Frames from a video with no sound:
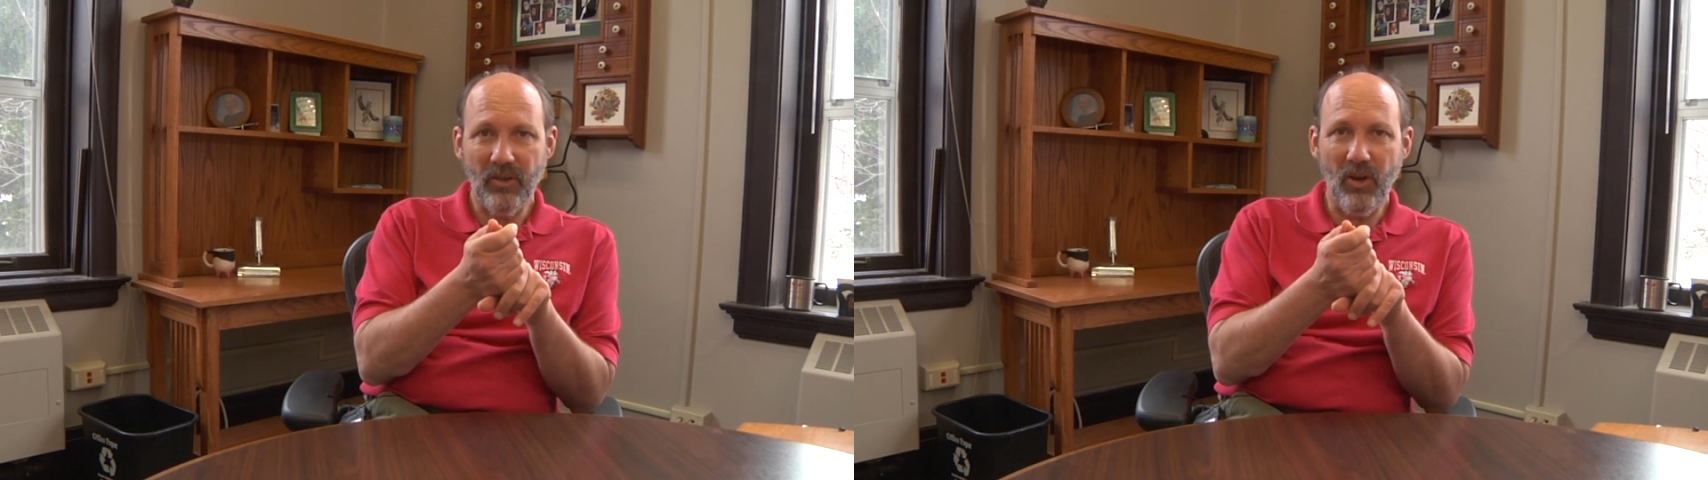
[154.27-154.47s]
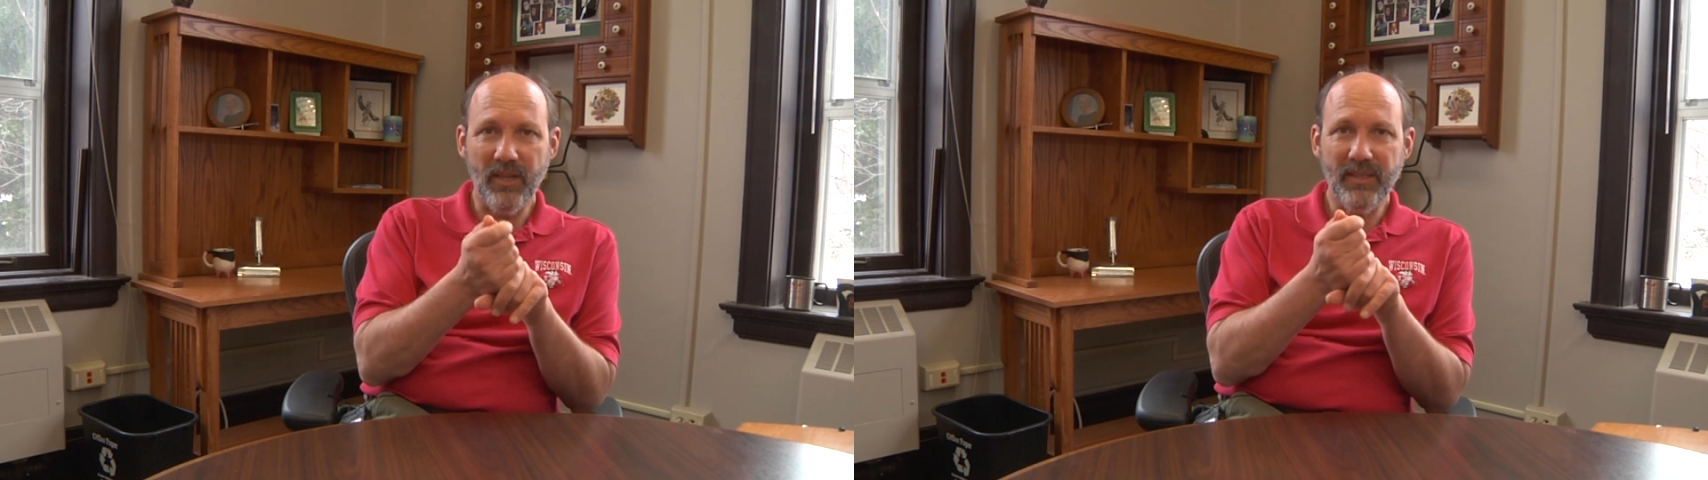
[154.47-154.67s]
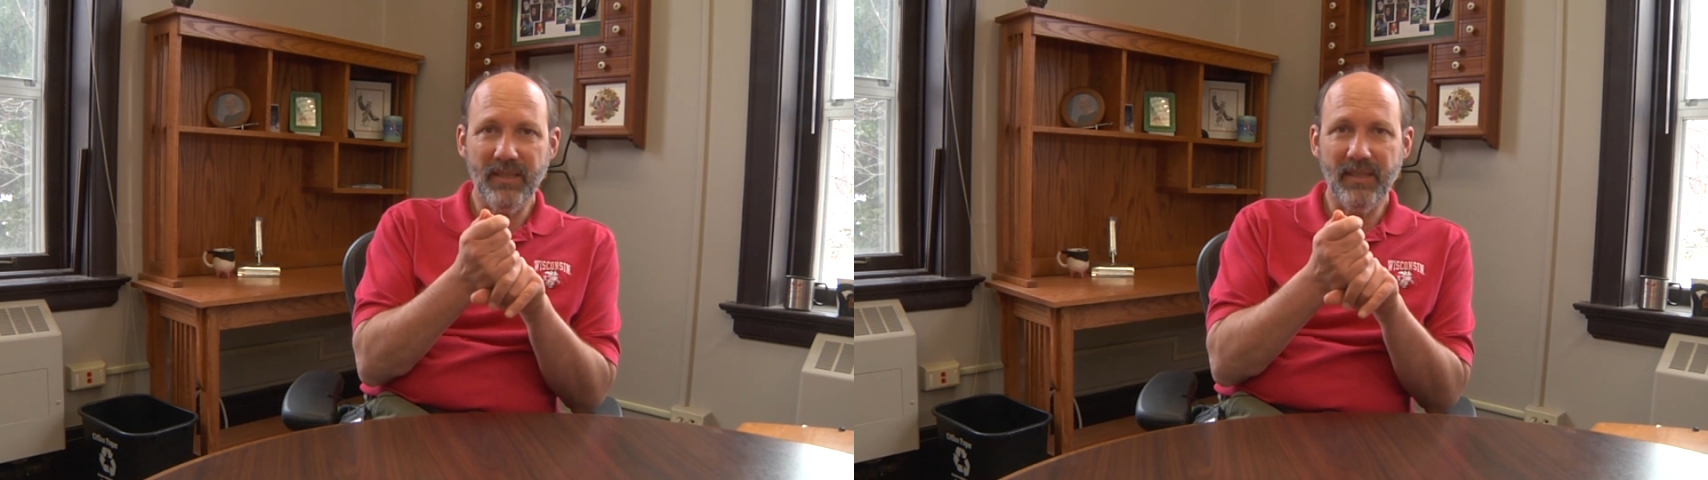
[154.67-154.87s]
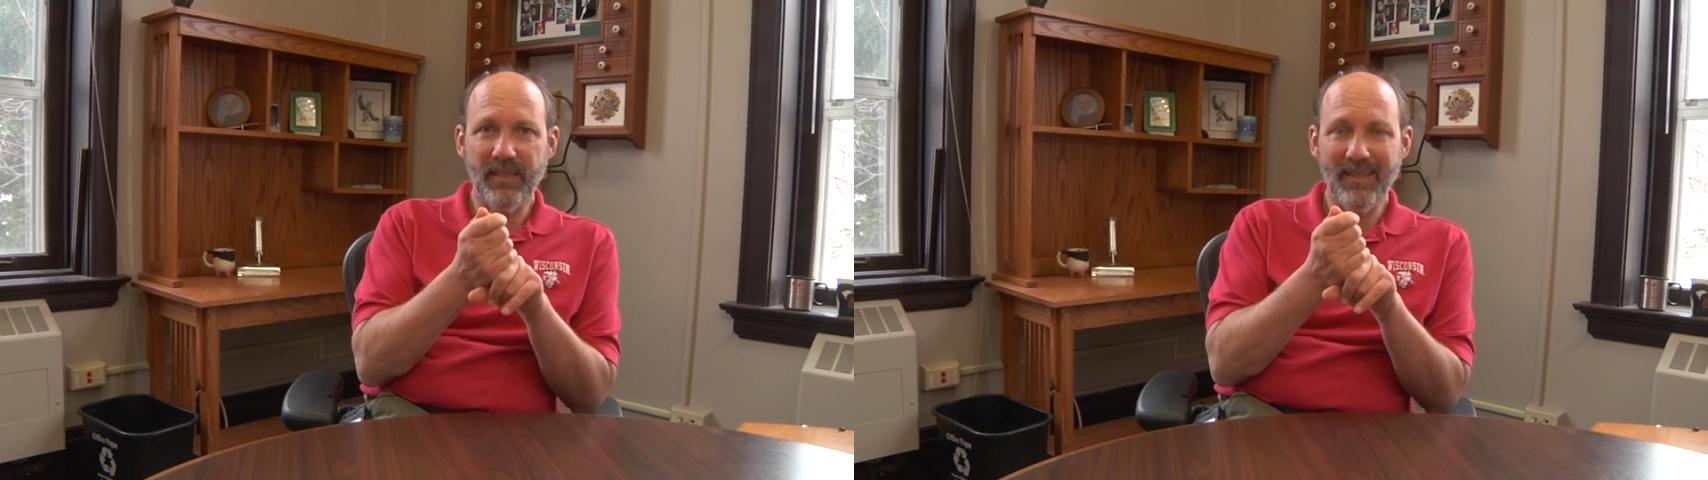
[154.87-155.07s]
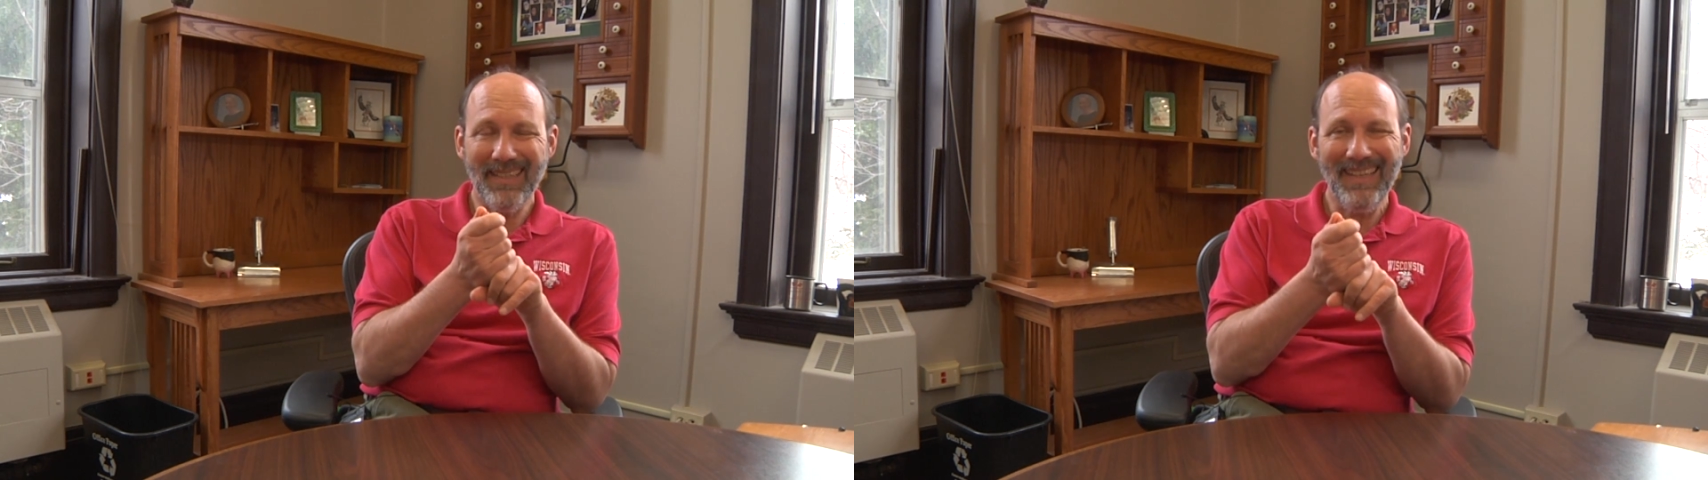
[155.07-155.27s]
causes the
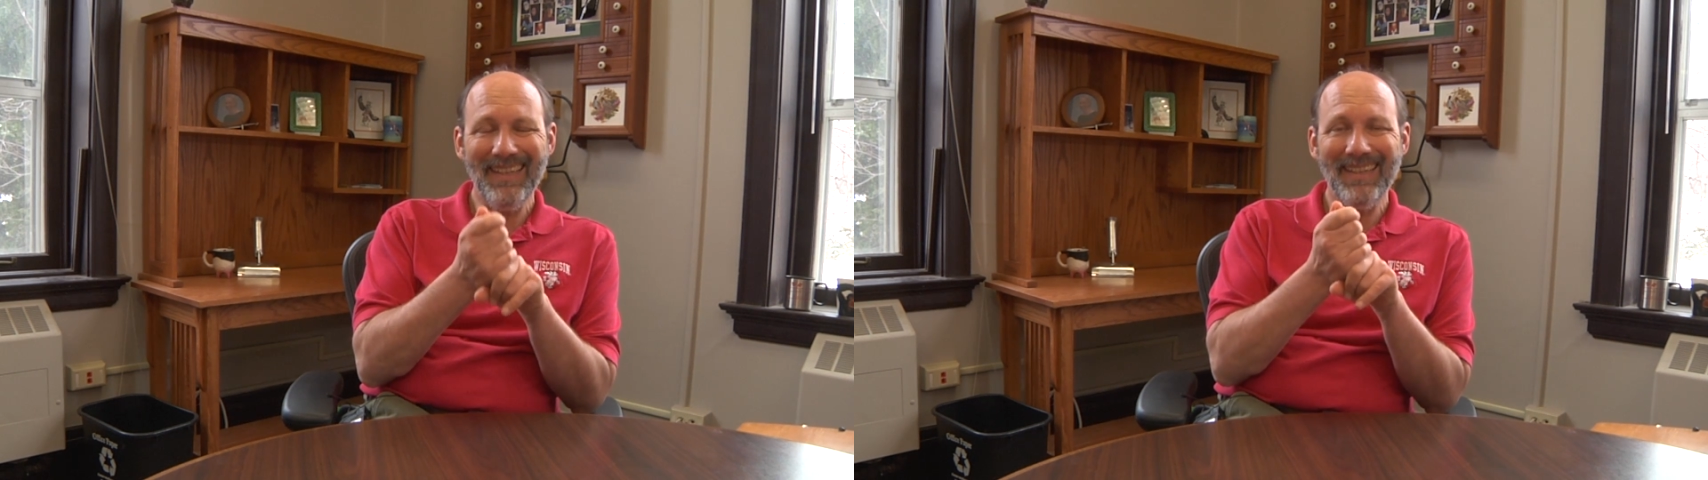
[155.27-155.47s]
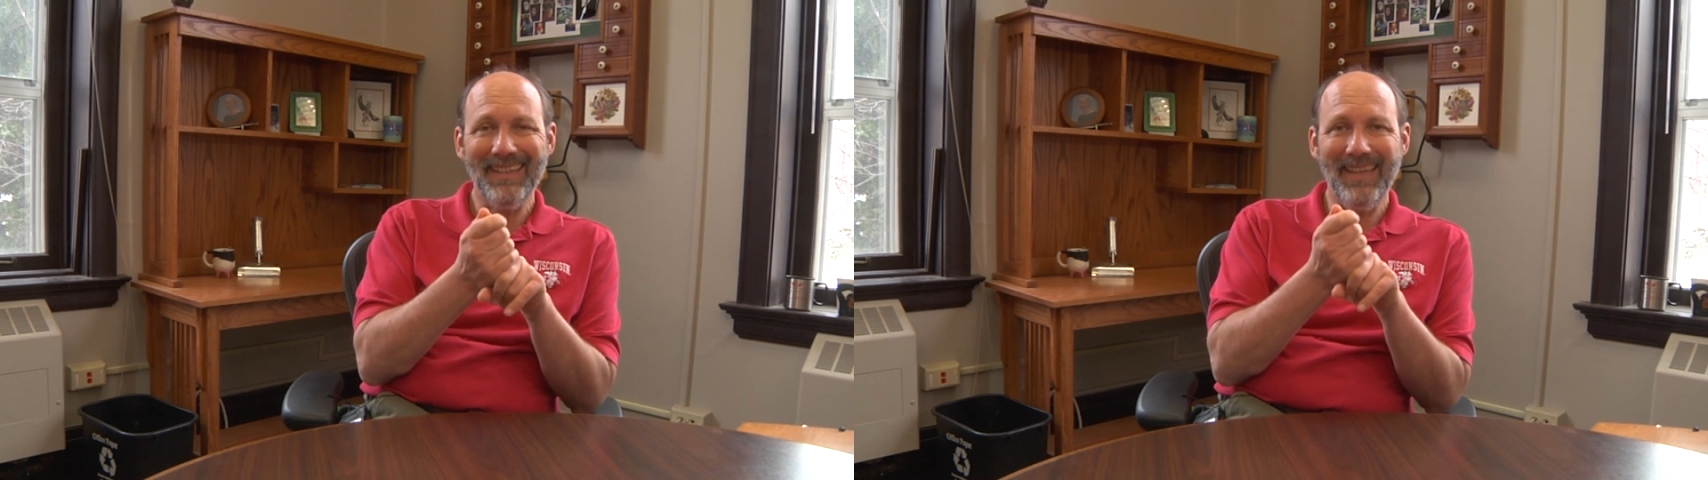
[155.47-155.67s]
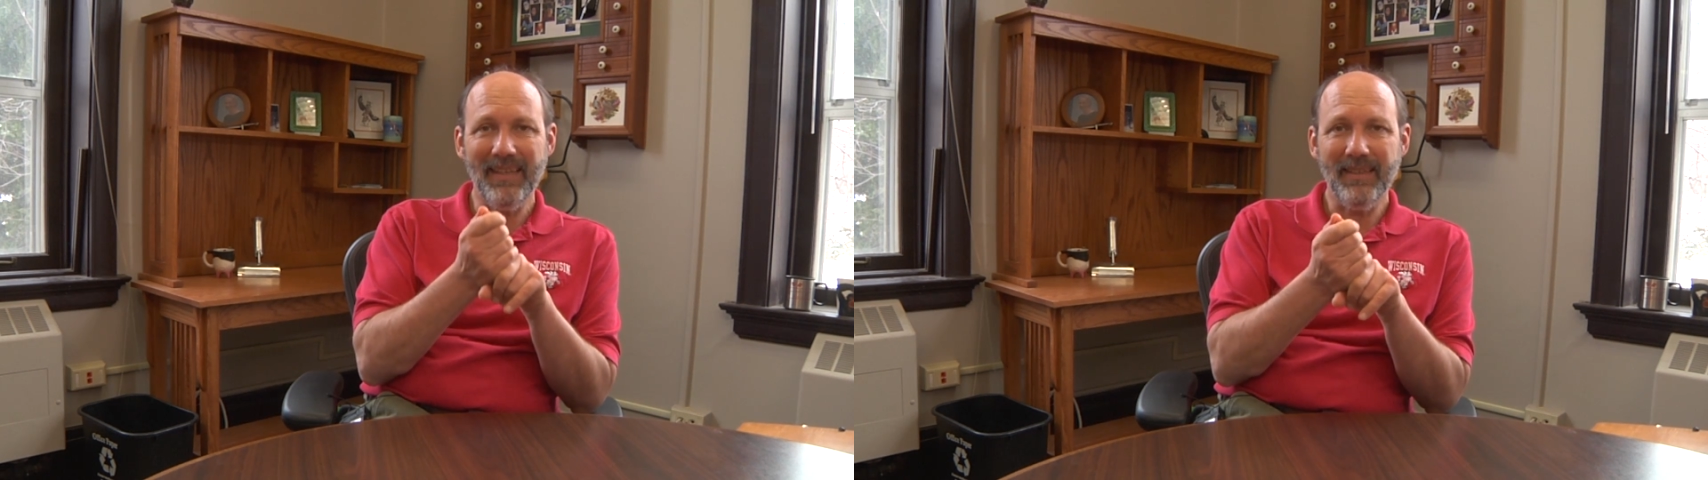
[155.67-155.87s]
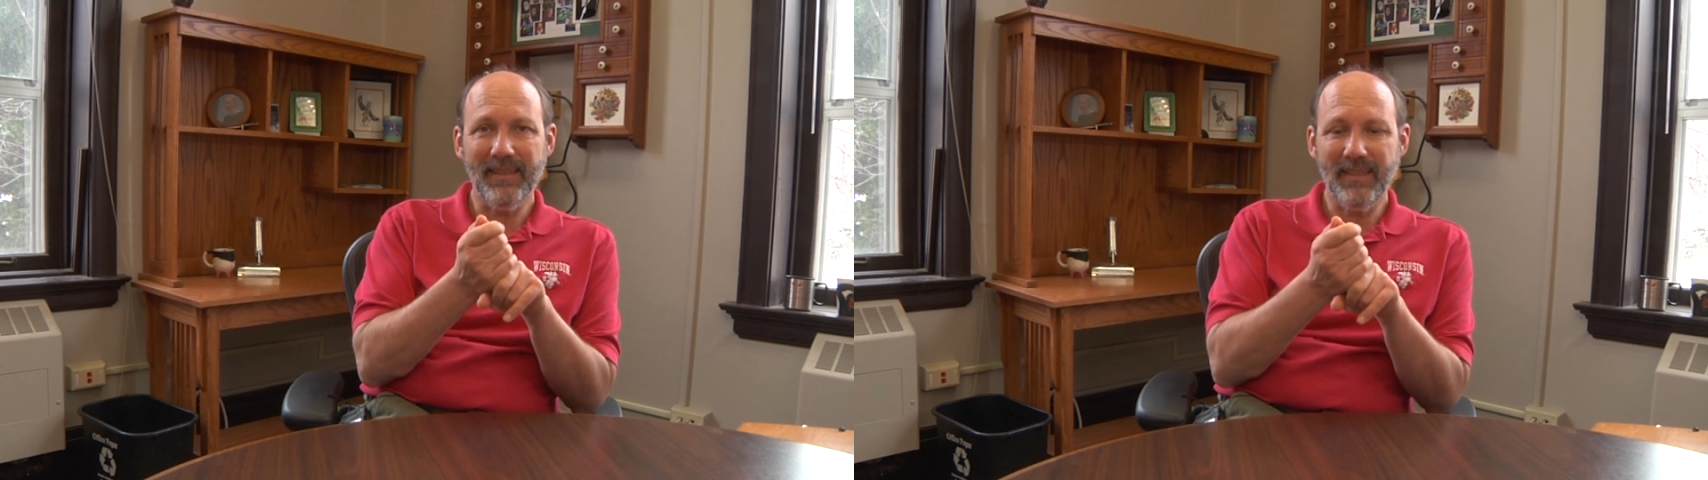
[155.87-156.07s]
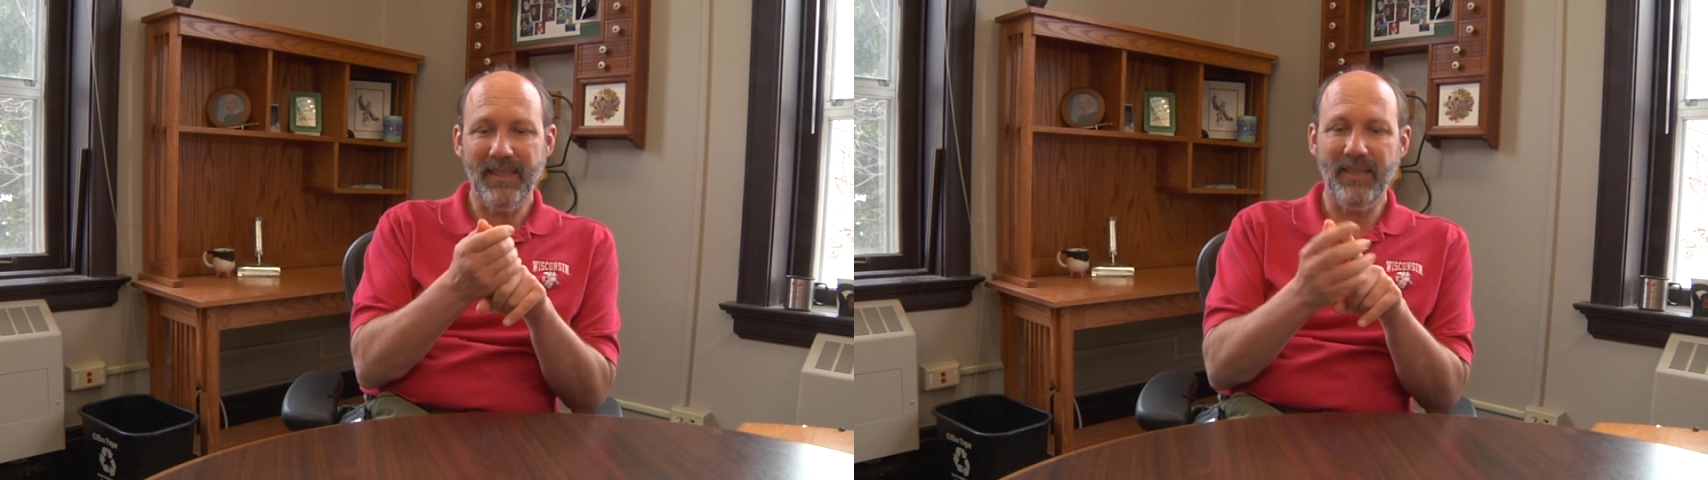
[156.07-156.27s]
skin at the end of
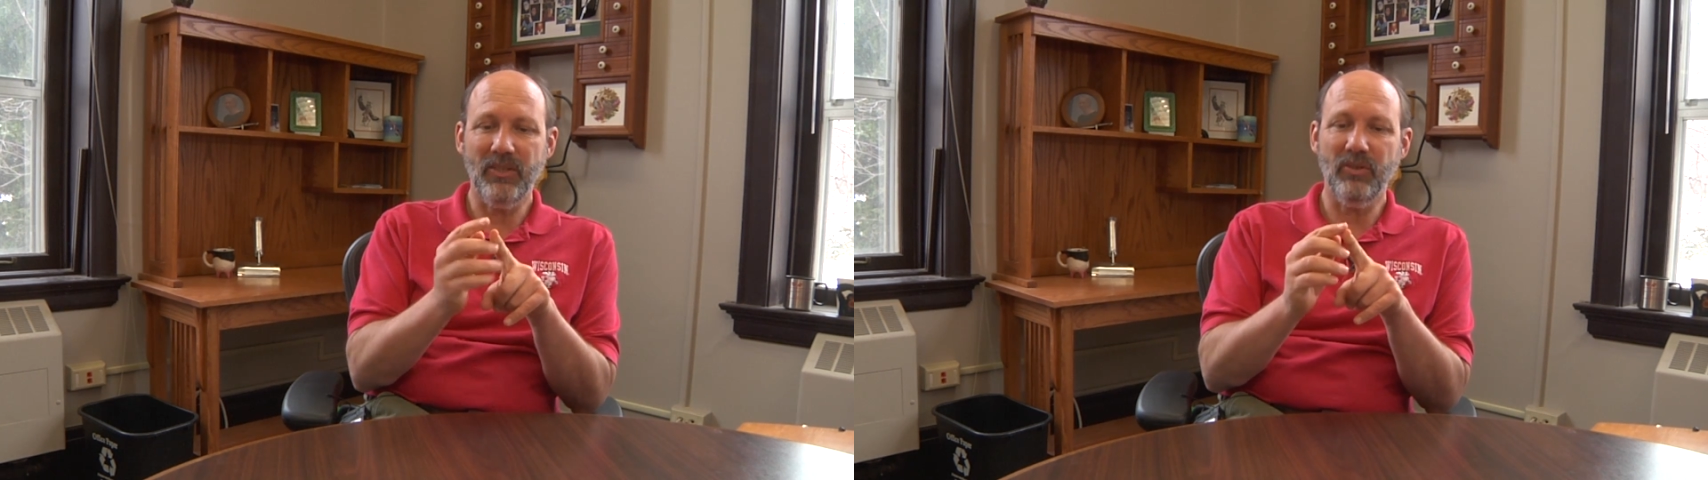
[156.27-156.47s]
the teat